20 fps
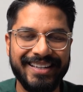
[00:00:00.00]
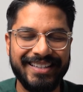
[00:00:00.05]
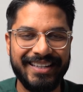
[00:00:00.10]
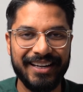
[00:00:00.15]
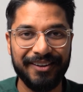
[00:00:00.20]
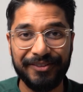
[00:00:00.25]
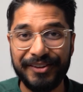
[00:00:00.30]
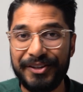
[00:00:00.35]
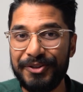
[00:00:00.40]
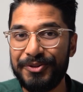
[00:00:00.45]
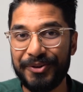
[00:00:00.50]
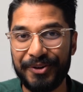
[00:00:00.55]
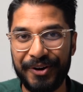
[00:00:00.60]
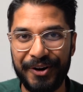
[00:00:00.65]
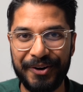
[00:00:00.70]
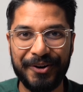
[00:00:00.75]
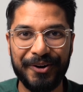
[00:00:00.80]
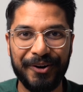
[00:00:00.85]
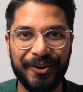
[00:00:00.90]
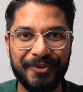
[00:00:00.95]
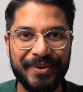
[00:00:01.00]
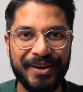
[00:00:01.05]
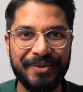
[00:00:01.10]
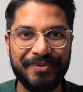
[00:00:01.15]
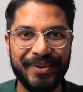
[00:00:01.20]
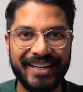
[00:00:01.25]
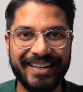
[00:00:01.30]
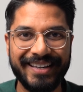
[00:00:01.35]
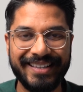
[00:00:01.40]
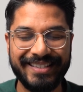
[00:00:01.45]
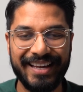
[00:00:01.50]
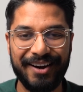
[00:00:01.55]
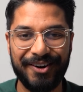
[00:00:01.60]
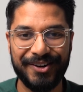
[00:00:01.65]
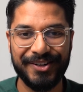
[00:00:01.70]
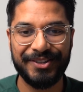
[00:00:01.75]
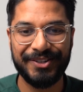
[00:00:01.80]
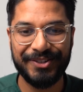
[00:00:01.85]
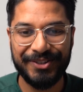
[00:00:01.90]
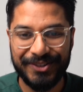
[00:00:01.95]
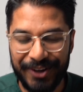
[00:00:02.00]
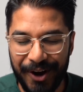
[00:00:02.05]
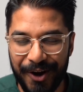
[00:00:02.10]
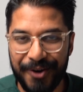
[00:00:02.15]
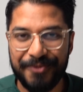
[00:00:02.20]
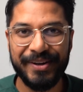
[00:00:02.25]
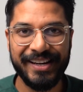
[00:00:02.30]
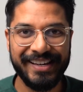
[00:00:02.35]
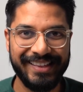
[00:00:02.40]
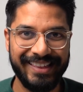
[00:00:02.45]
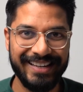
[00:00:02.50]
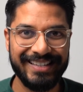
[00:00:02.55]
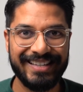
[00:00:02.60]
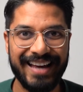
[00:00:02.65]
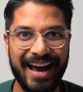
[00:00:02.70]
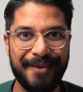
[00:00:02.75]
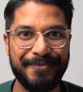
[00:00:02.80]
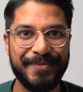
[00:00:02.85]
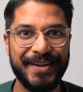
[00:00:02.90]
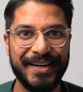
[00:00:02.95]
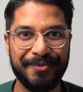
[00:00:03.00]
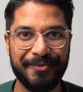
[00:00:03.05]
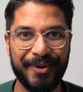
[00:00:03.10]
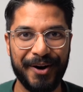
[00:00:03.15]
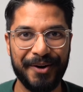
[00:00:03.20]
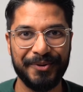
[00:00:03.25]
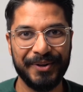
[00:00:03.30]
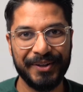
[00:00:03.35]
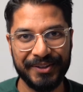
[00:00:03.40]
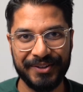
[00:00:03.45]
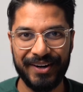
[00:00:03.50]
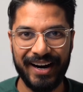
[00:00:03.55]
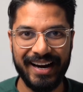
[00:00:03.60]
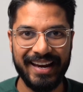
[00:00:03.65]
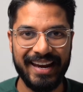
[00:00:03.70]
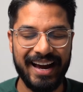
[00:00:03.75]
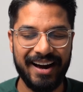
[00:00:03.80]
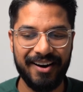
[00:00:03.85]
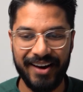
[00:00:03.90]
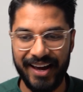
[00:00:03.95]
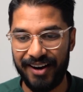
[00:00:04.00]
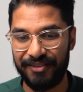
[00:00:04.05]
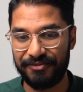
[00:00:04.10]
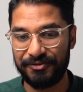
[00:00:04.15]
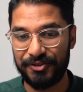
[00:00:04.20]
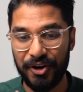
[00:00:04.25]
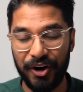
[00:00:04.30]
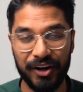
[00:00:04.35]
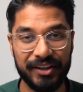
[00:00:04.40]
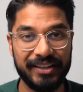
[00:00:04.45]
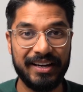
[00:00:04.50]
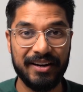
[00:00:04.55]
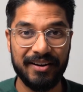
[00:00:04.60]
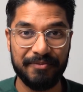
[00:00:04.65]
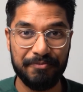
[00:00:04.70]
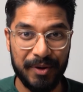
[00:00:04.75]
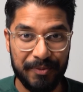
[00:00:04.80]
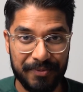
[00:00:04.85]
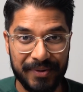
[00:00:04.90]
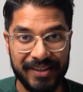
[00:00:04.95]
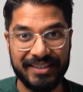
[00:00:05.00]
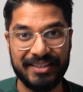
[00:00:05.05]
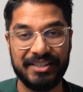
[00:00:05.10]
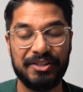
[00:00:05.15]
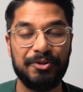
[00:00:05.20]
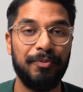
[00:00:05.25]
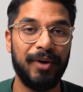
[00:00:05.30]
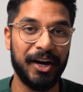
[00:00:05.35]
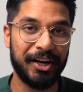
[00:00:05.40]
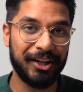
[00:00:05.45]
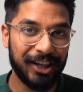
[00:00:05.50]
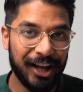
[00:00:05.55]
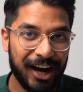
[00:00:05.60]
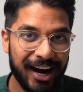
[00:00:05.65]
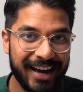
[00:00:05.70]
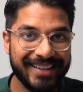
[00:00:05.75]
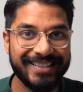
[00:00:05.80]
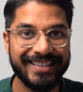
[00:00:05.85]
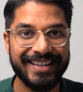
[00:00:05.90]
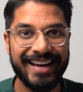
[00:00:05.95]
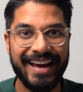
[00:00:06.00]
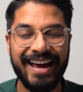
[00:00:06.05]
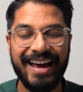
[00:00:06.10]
Definitely do not call me, because there are so many things happening in my world right now, and I've got commitments to my clients,